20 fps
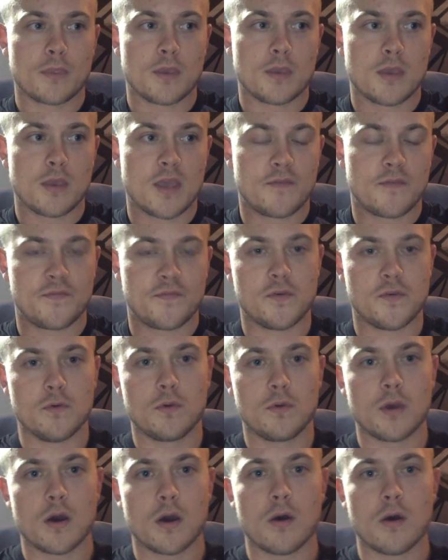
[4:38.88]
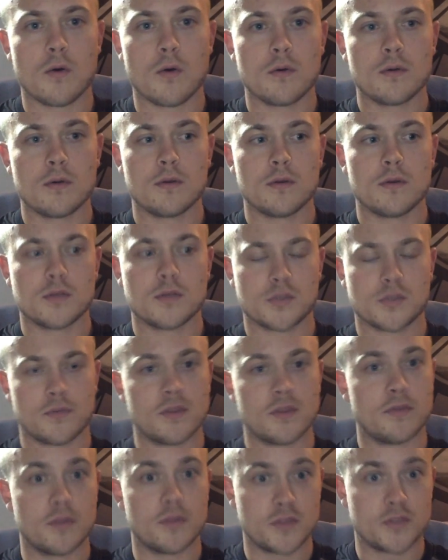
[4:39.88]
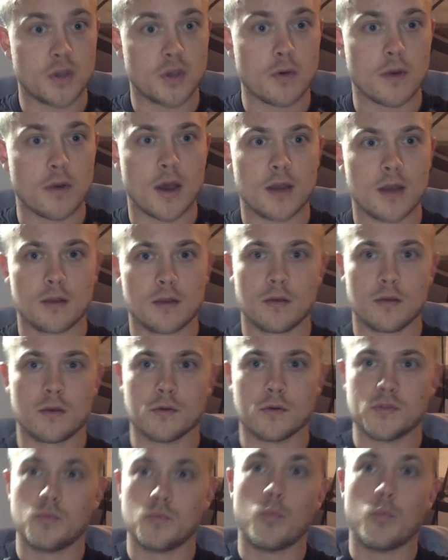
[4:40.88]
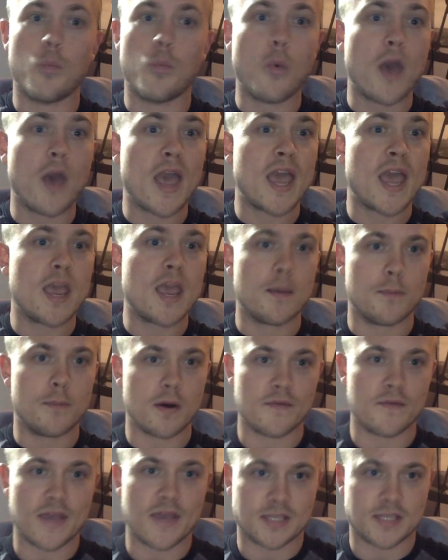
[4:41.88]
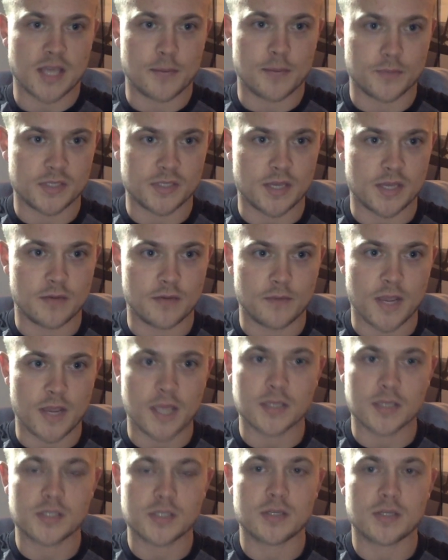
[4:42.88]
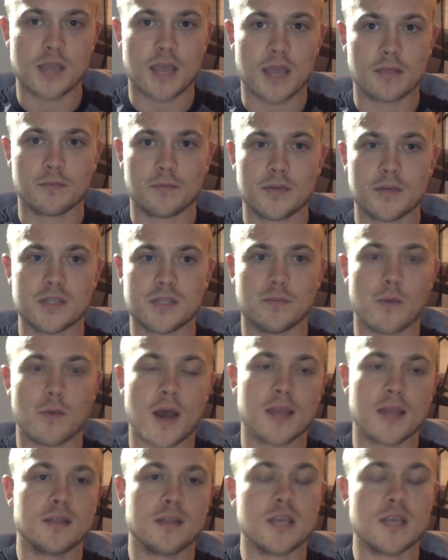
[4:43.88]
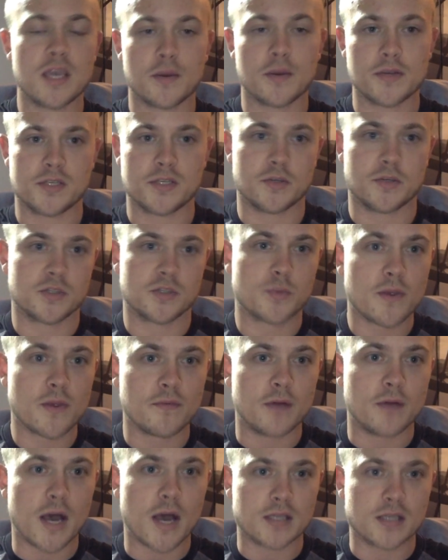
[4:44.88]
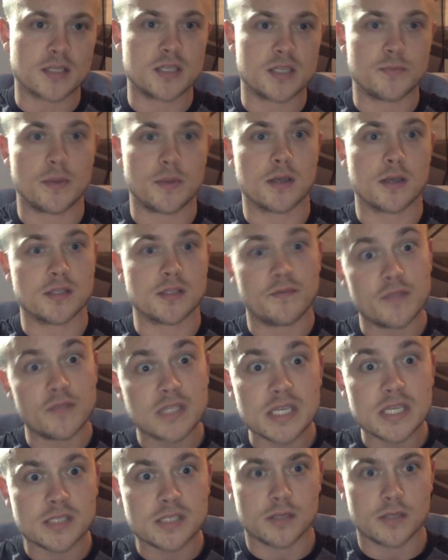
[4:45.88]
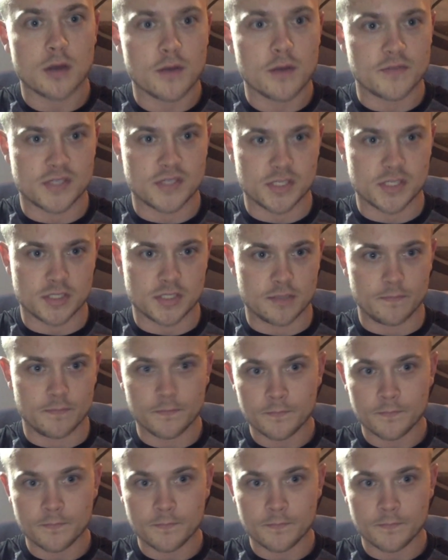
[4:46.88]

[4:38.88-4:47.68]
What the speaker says: if you go, so the donut goes way above that 10% range, and the reason why it decreases your swing velocity is because it fatigues the nervous system,